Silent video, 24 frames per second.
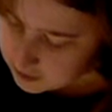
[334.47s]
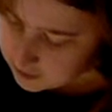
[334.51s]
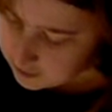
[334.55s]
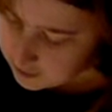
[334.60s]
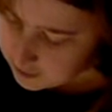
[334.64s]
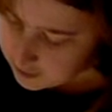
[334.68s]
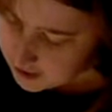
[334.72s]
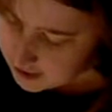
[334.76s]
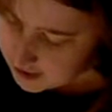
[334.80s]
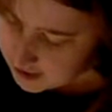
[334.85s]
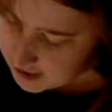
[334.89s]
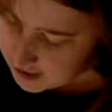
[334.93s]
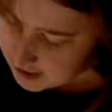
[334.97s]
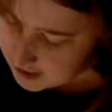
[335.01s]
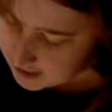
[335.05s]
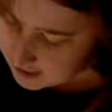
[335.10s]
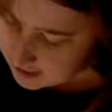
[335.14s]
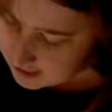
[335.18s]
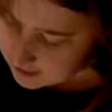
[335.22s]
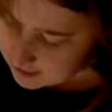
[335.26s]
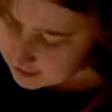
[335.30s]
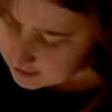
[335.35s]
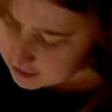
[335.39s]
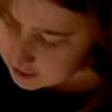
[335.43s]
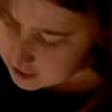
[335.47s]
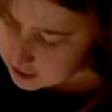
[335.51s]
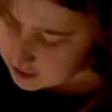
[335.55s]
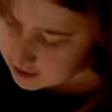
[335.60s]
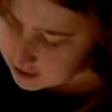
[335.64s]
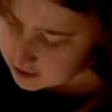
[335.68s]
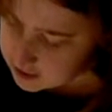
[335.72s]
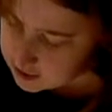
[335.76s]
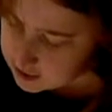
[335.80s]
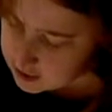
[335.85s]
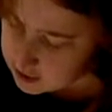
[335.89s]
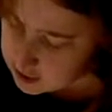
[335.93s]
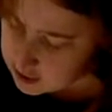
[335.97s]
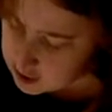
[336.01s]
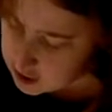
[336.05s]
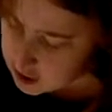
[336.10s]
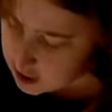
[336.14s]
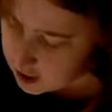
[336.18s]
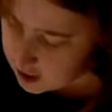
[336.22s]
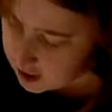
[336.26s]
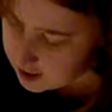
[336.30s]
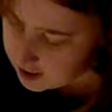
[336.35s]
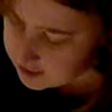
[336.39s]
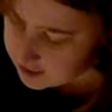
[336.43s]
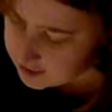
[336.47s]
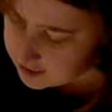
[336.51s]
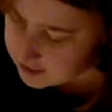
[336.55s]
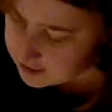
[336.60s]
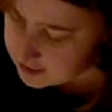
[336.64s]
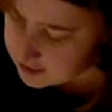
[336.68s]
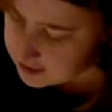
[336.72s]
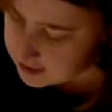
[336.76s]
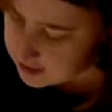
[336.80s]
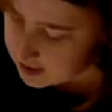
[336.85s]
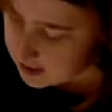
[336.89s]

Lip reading: freehand just dots.